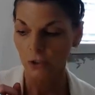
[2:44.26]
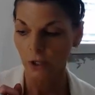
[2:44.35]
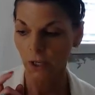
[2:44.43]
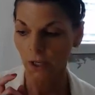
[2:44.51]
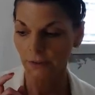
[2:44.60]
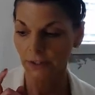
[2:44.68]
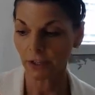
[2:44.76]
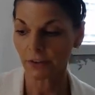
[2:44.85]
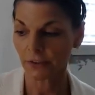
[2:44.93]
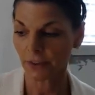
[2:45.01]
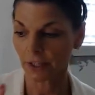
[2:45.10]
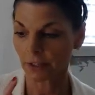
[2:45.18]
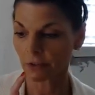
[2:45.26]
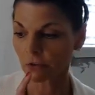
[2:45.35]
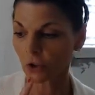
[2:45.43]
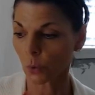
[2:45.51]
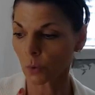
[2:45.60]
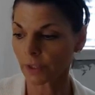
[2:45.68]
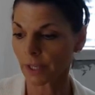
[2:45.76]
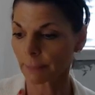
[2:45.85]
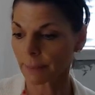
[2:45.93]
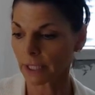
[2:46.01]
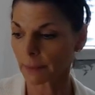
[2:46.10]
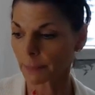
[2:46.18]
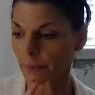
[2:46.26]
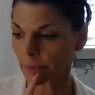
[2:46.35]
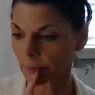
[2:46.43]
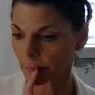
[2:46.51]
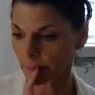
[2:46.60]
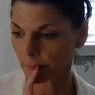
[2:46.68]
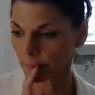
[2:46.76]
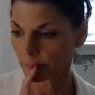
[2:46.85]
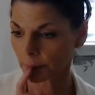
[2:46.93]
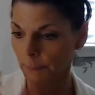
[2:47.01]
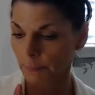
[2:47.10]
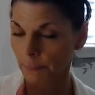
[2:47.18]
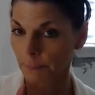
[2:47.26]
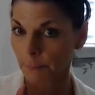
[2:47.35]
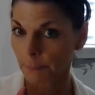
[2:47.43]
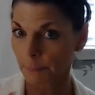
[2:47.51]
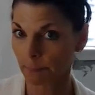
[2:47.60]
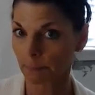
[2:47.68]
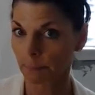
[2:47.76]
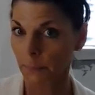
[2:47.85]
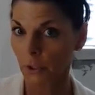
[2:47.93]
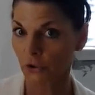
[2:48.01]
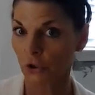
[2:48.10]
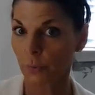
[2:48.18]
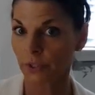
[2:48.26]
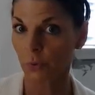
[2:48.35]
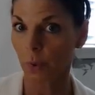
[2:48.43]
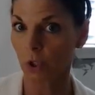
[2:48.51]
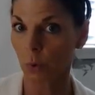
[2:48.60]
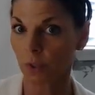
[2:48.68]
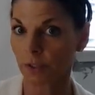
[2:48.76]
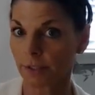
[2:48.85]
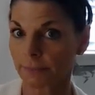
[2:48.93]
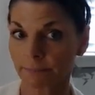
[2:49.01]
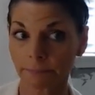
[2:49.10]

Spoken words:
The other thing, don't let people push you into a corner.